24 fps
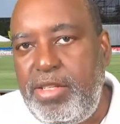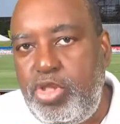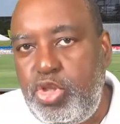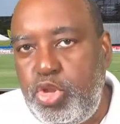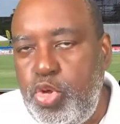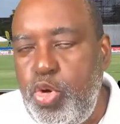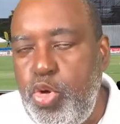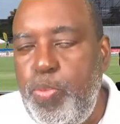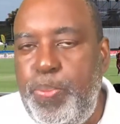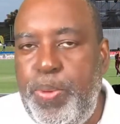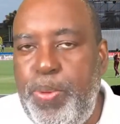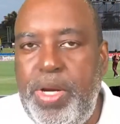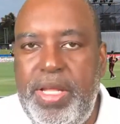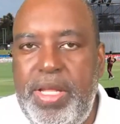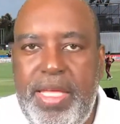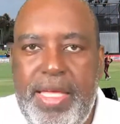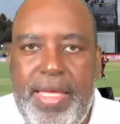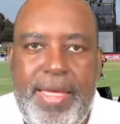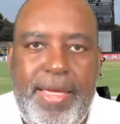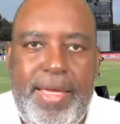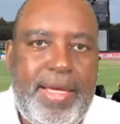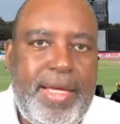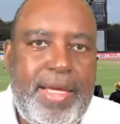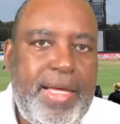Super
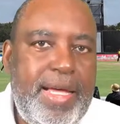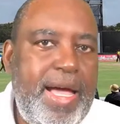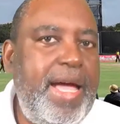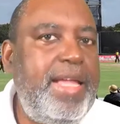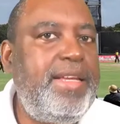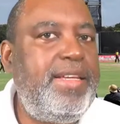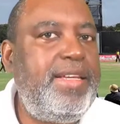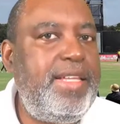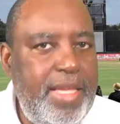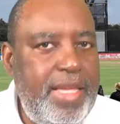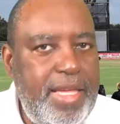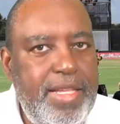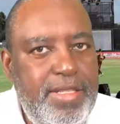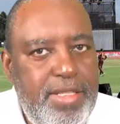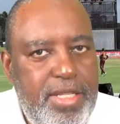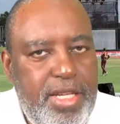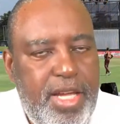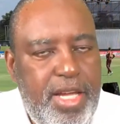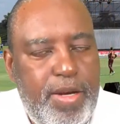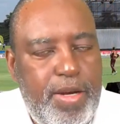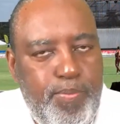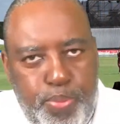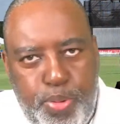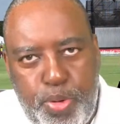League and the
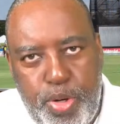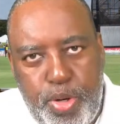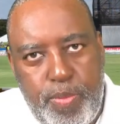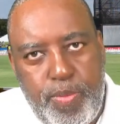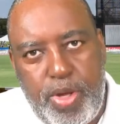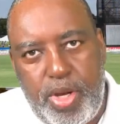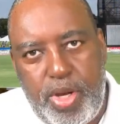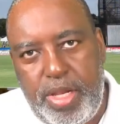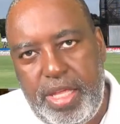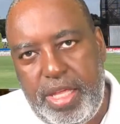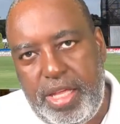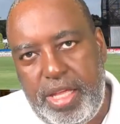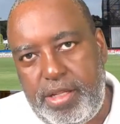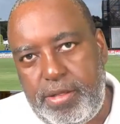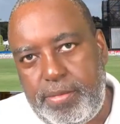Indian Premier League.